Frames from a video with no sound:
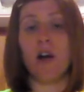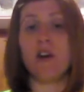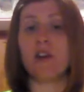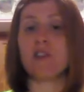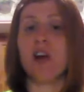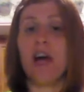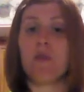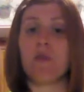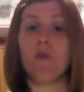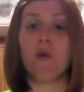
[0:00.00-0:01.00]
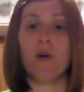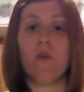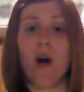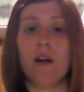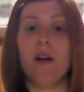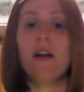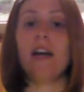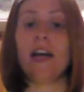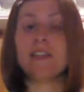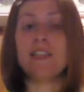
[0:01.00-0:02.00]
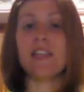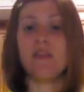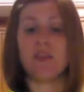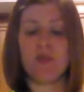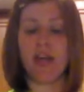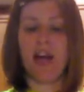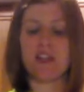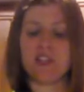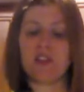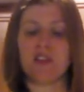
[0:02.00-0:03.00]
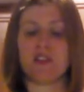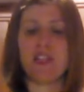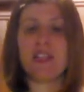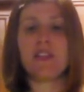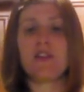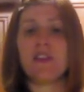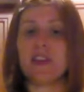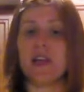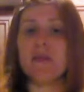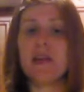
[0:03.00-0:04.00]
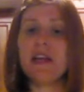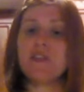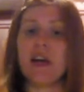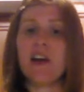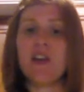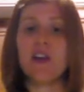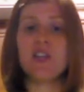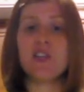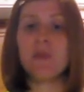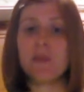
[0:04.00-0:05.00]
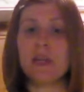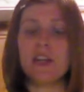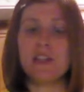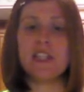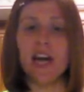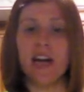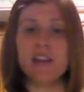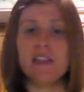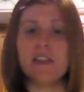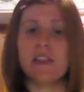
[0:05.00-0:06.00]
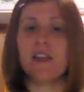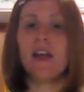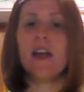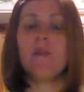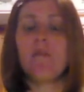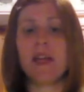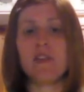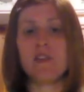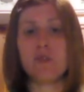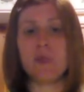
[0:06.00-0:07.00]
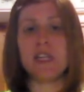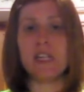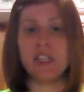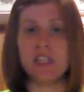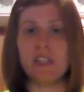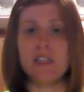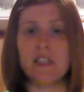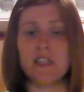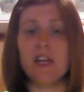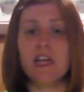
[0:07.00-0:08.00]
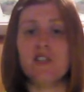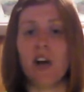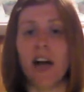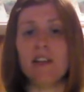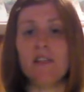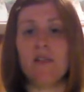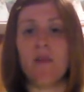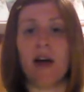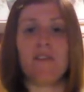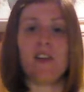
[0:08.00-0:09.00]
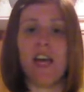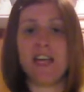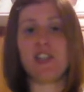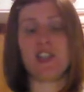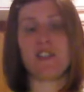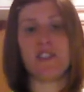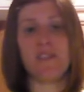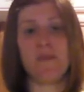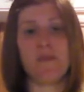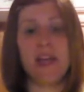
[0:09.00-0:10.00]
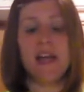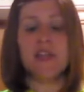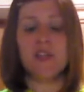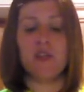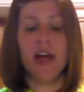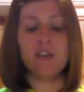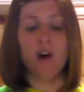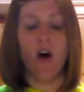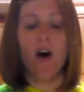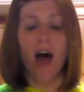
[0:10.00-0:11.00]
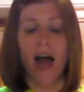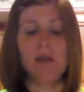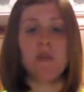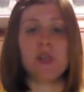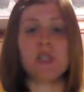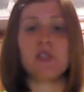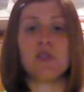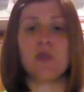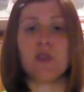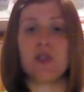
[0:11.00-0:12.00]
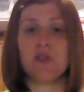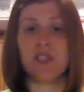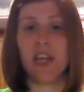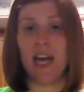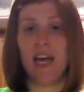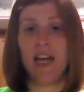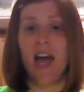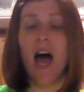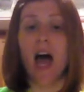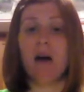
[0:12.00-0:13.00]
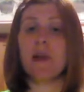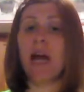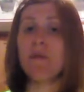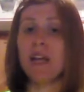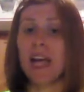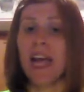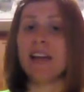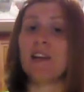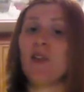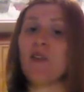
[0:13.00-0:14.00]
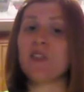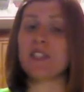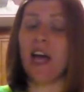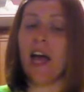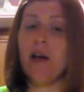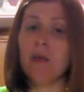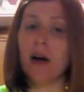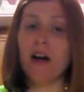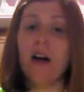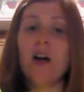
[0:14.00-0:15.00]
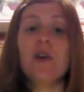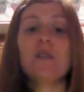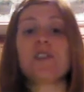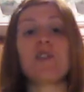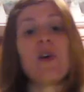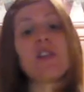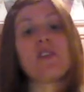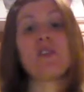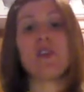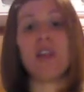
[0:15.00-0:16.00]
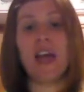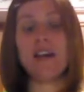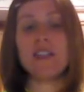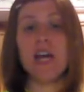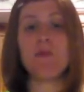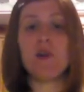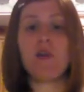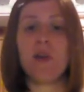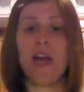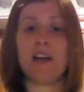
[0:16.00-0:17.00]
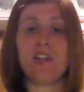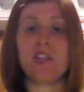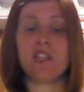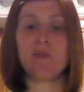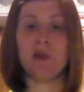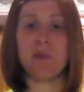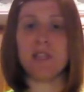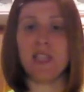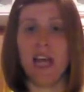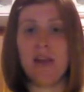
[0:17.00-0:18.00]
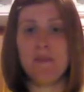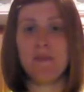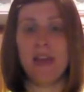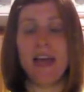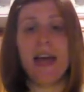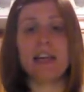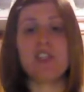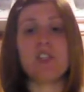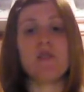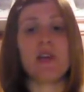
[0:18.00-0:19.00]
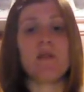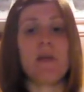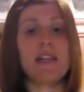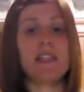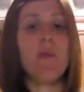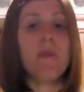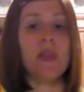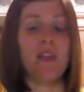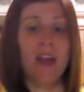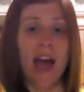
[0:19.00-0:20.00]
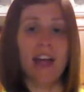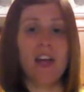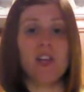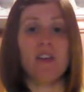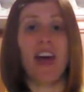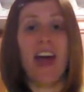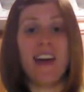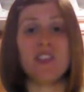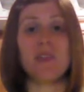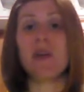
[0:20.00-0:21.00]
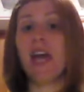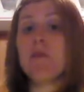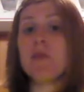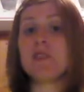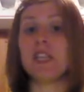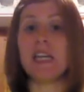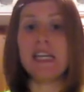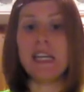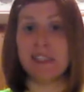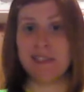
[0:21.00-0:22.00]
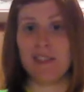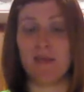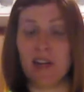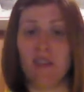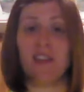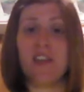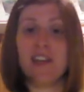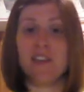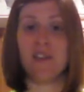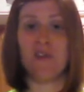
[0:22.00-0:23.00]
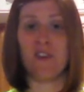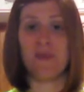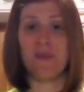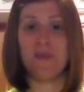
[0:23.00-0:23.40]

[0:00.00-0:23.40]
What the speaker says: You could try it with warm water and see if the reaction occurs any differently. So I encourage you to be a good scientist and make those predictions and try different modifications. So that's all I'm going to do with you today. And I'm going to hand it over to Emma, who is going to do your last chemical reaction experiment today. And she's going to make something that you'll actually be able to eat when everything is over.